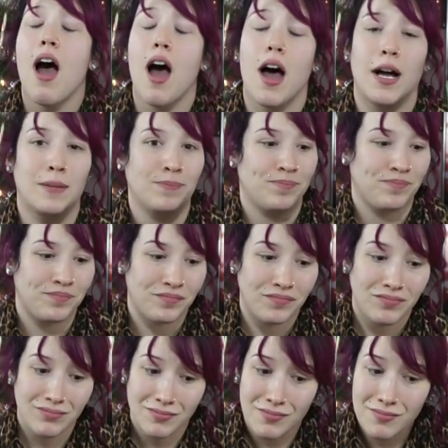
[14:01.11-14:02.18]
um,
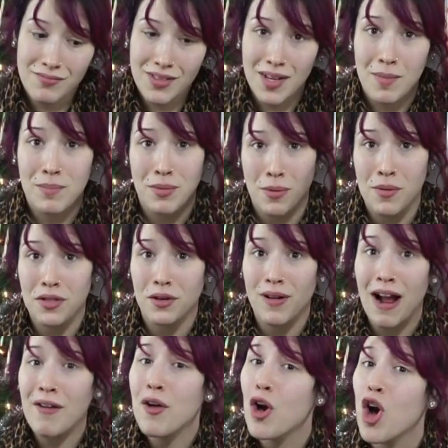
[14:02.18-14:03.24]
but with a round